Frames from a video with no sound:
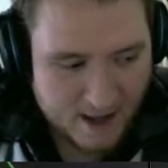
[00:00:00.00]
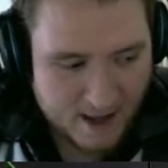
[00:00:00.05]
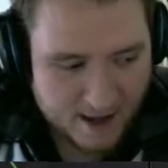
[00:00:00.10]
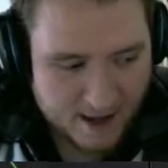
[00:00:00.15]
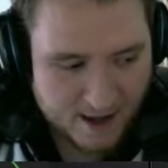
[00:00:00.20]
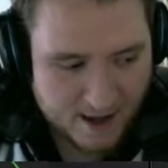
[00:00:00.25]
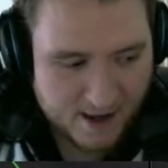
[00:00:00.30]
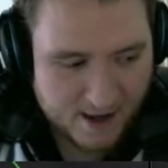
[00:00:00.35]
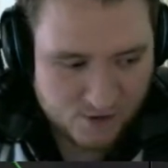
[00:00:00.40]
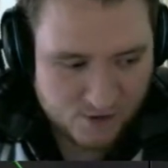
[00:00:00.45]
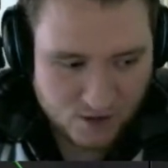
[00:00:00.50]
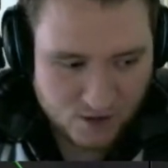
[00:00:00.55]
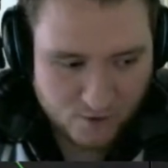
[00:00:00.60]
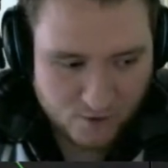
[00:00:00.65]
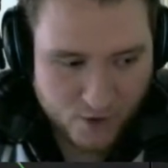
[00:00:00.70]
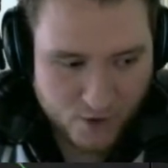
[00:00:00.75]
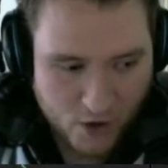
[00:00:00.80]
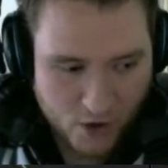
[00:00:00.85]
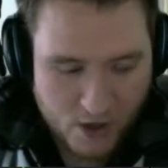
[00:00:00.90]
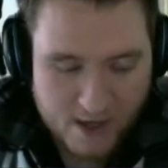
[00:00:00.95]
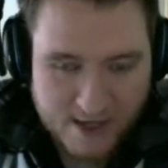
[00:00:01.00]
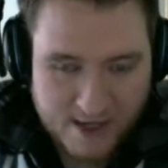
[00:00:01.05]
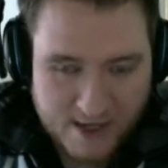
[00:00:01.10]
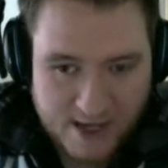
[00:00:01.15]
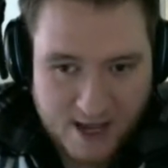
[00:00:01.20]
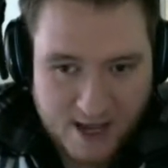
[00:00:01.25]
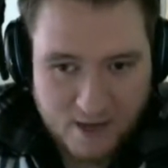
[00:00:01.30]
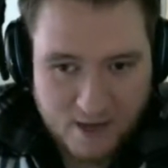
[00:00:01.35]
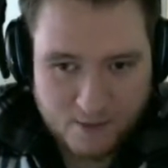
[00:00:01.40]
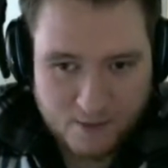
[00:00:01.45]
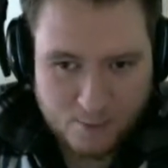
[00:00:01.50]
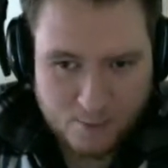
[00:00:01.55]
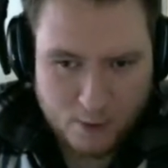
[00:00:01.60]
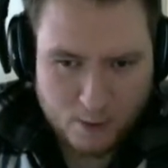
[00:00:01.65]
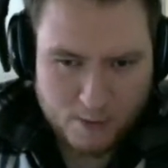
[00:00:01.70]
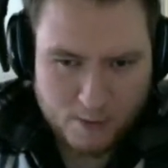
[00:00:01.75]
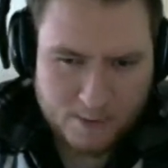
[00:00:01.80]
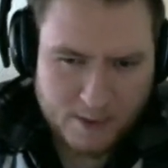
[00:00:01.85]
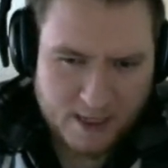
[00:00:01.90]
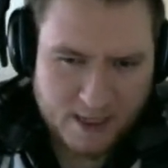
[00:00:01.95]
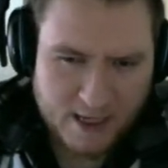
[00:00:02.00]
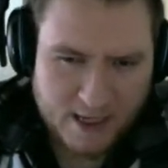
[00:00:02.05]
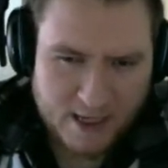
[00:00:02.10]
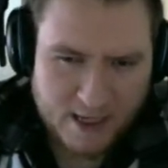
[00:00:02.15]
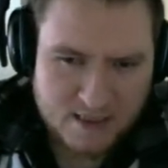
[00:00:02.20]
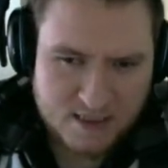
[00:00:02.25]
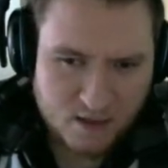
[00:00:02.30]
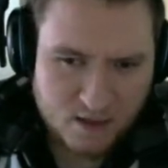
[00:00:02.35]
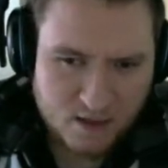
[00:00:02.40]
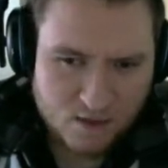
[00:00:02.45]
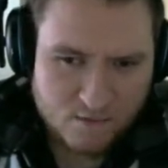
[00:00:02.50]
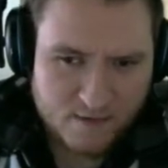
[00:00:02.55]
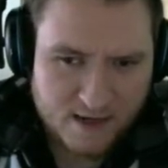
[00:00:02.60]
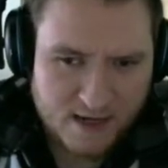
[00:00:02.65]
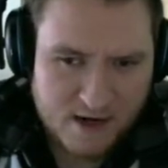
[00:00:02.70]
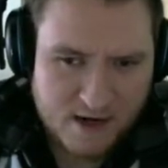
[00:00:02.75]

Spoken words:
It'll solve your early game mana problem. Again, it's not really